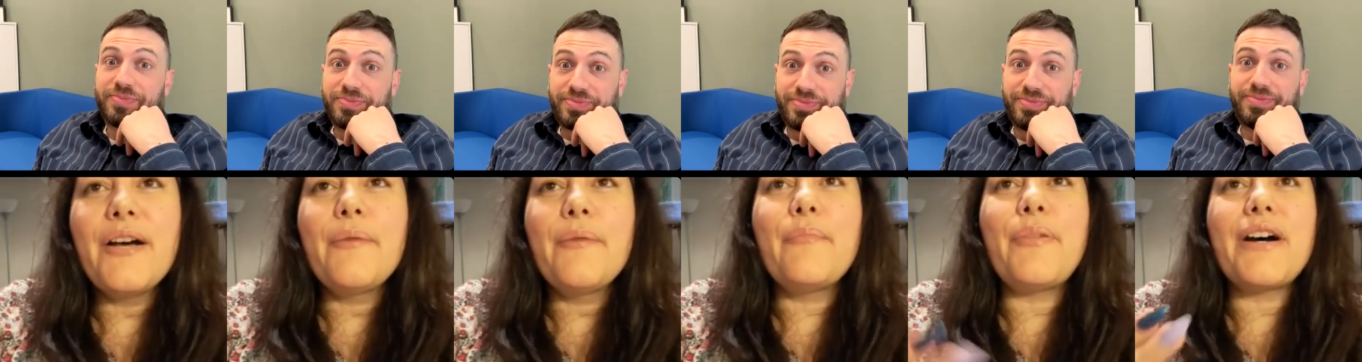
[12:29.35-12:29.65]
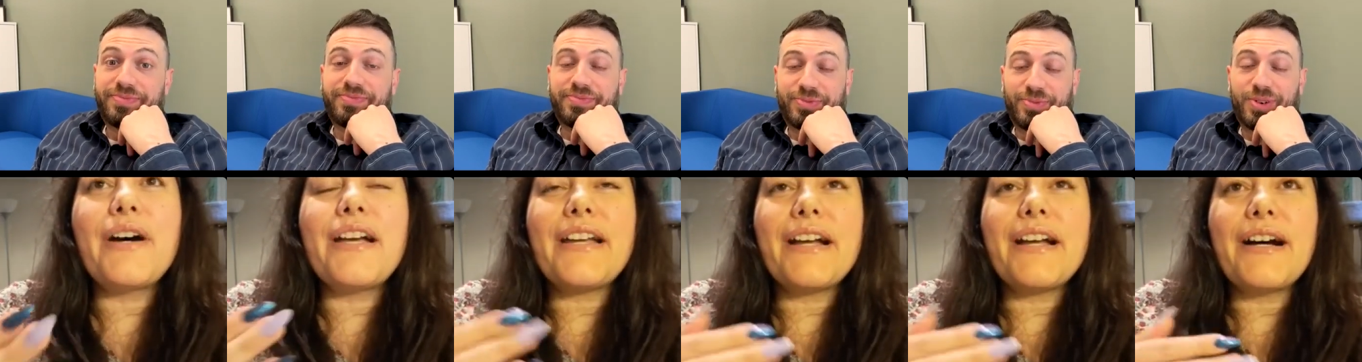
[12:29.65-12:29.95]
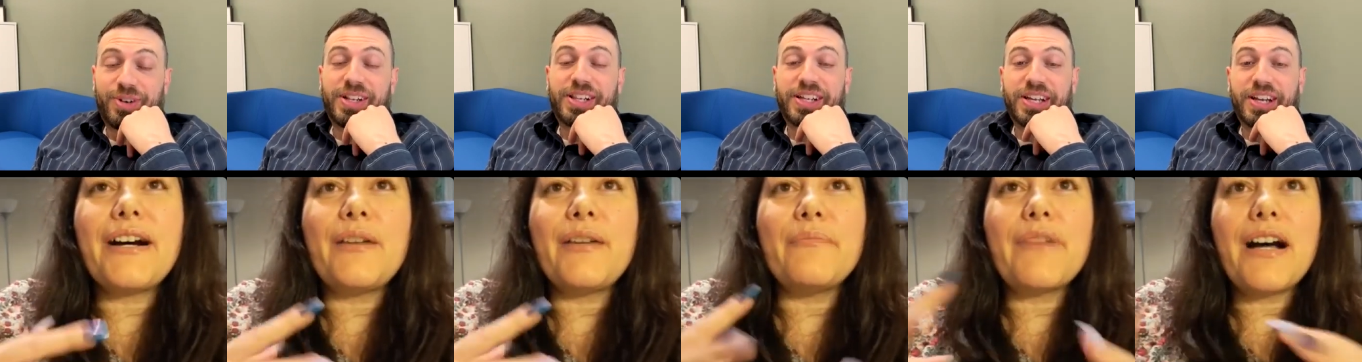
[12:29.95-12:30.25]
Speaker 1: But
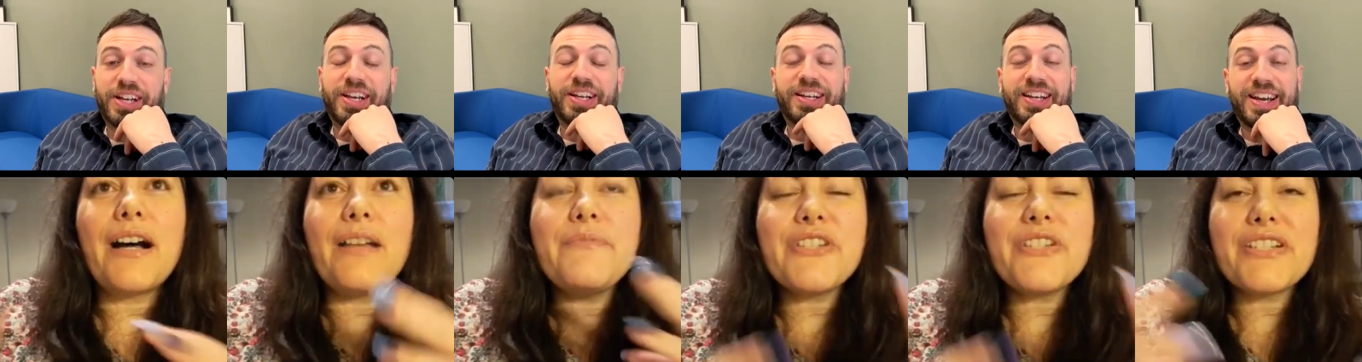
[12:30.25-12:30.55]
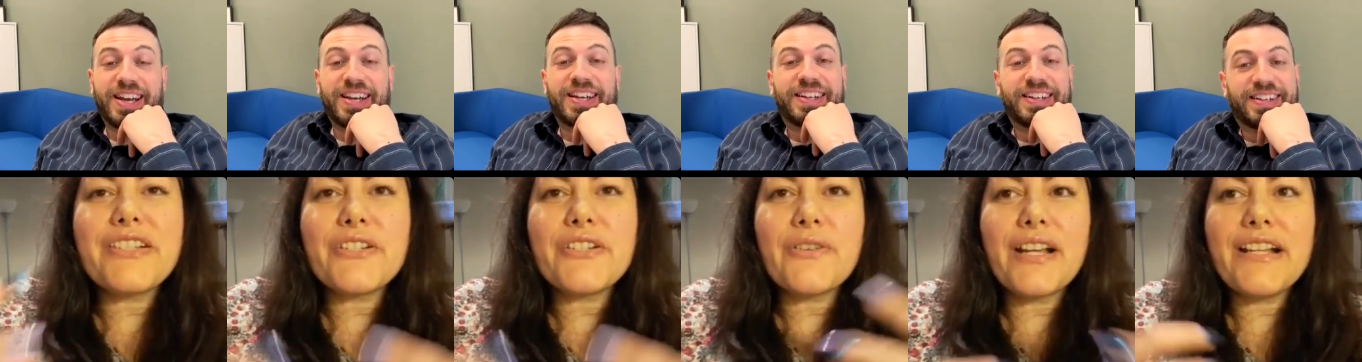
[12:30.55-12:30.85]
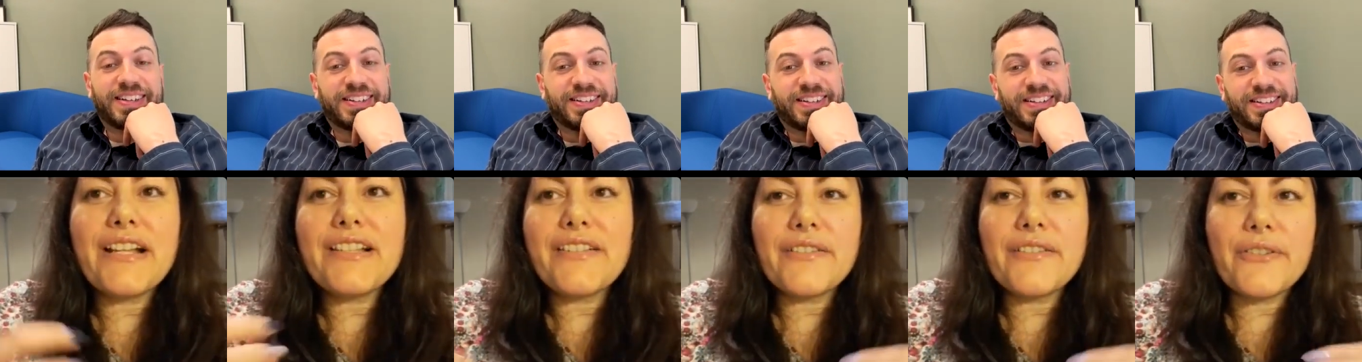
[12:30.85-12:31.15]
um, I'm just
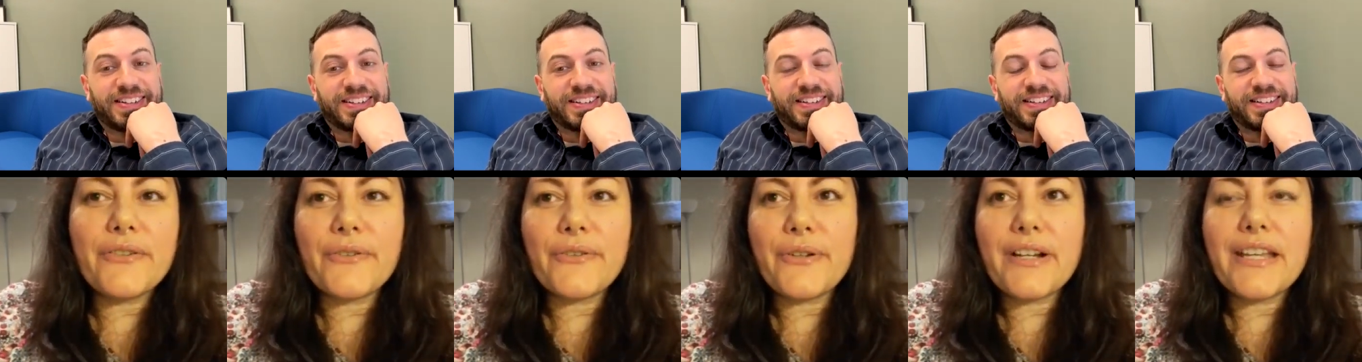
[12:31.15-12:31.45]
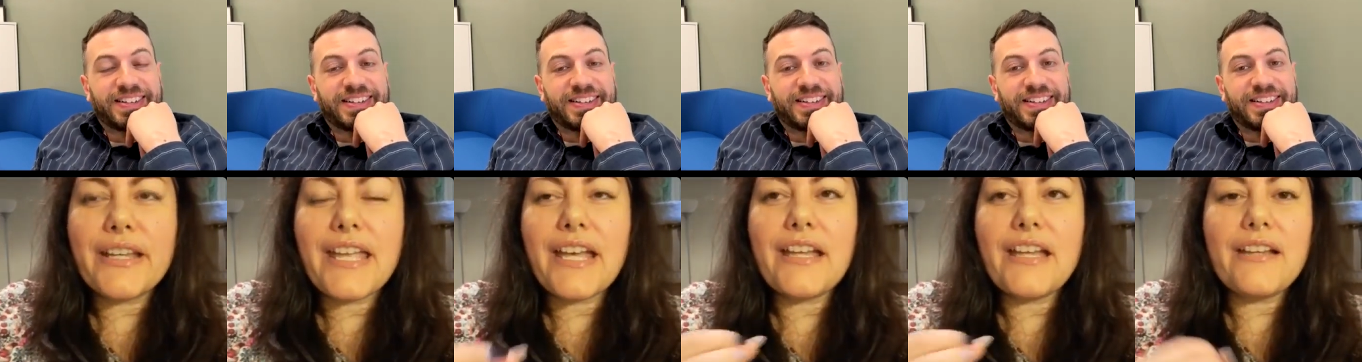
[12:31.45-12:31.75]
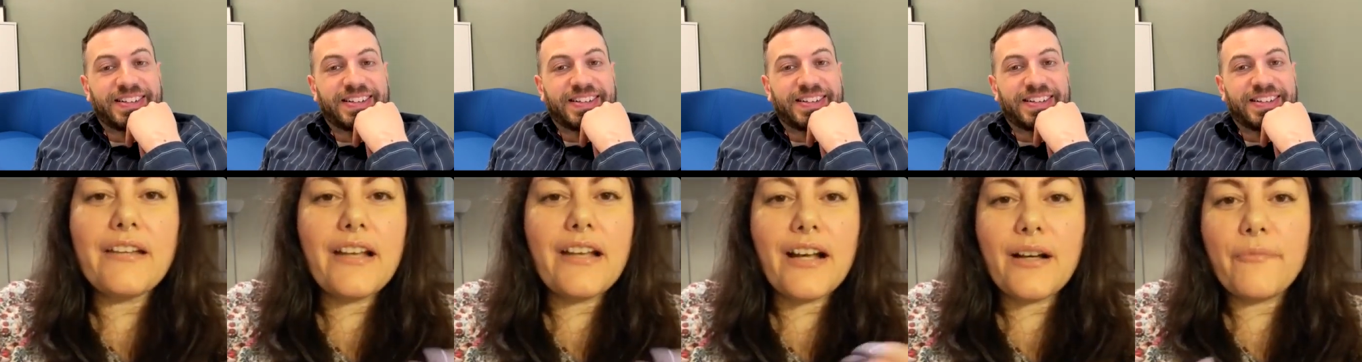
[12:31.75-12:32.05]
trying to
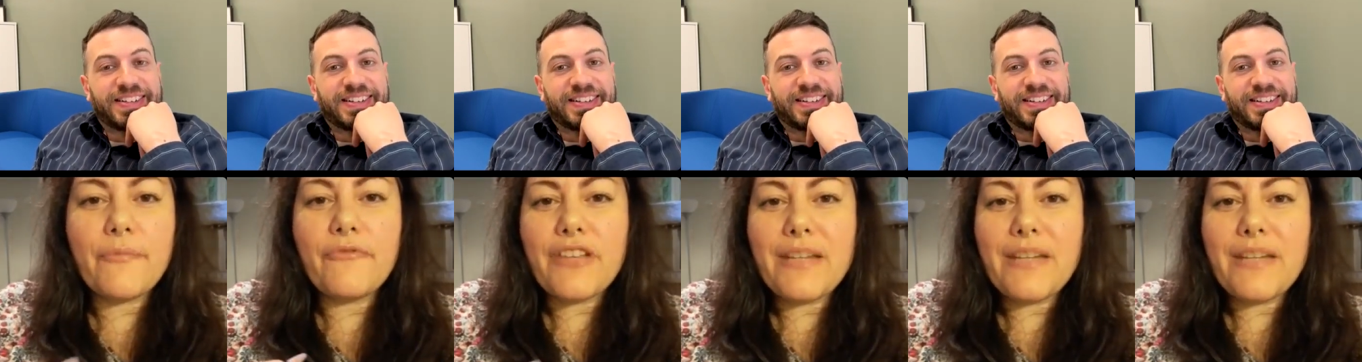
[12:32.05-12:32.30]
get um,